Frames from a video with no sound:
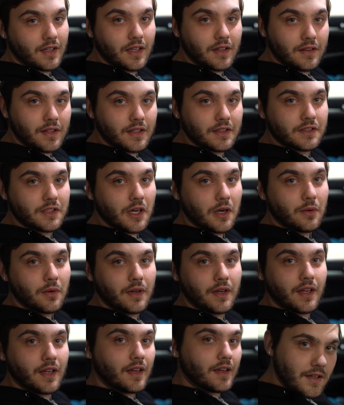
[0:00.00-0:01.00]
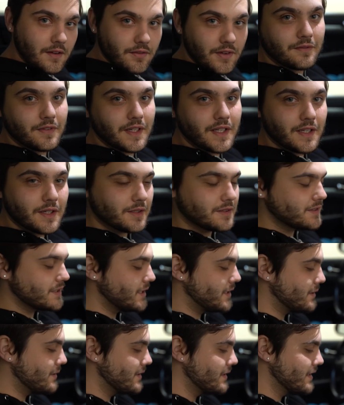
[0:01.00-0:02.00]
get things going and keep videos
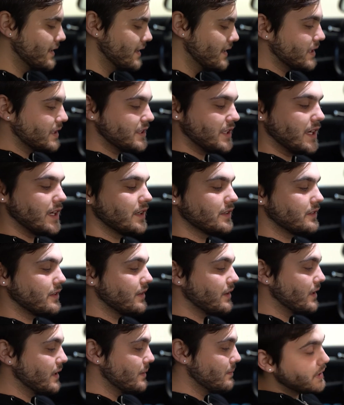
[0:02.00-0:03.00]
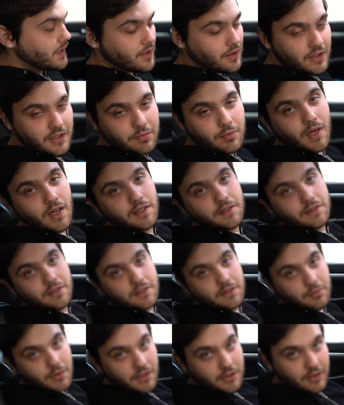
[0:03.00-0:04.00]
going. Big shout out to them being our
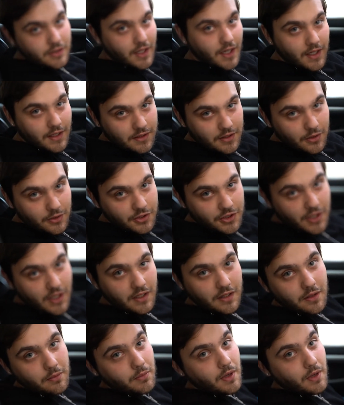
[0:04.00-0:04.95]
sponsors. Make sure you guys go check them